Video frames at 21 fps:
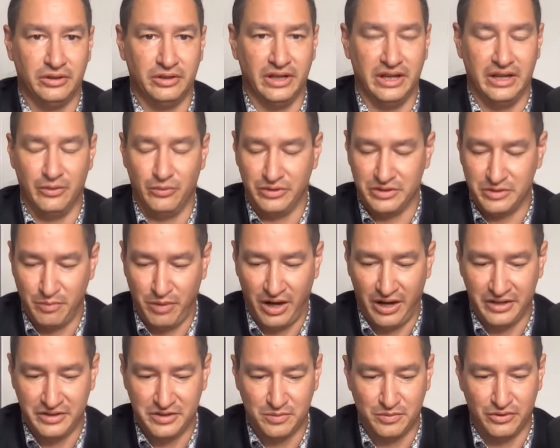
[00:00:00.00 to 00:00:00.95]
It was
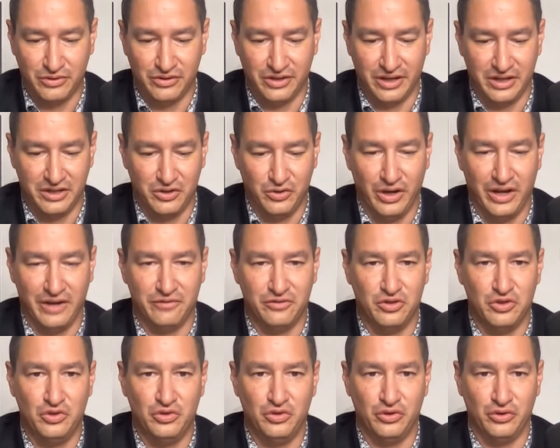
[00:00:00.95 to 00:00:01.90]
possible that you have
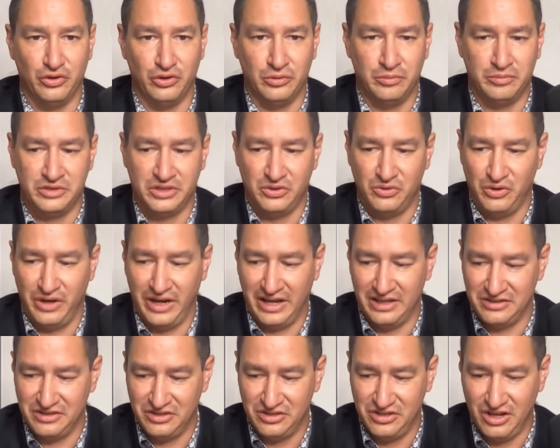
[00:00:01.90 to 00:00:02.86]
two groups who
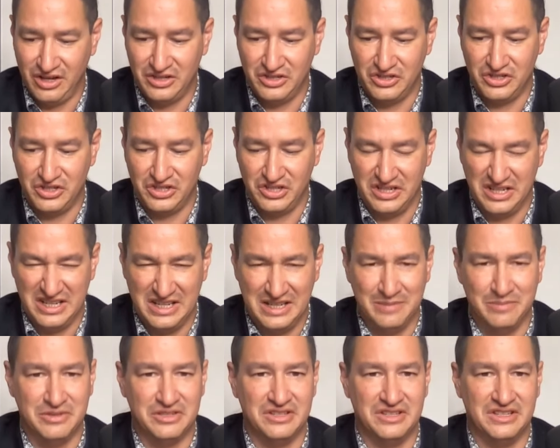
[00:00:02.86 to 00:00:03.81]
had such
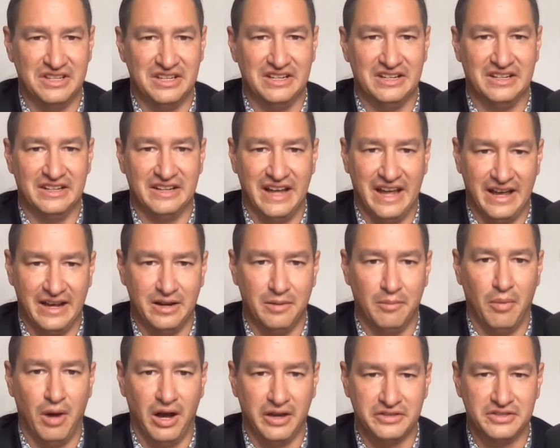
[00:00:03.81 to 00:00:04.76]
deep seated
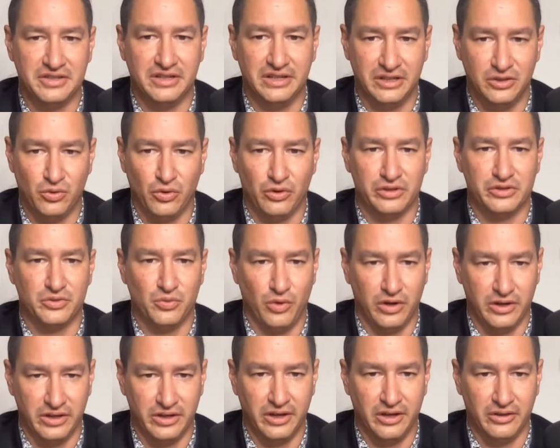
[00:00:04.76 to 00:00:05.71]
animosity towards one
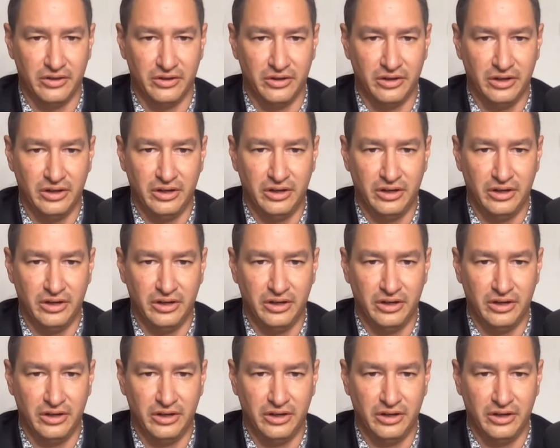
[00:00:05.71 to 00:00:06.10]
another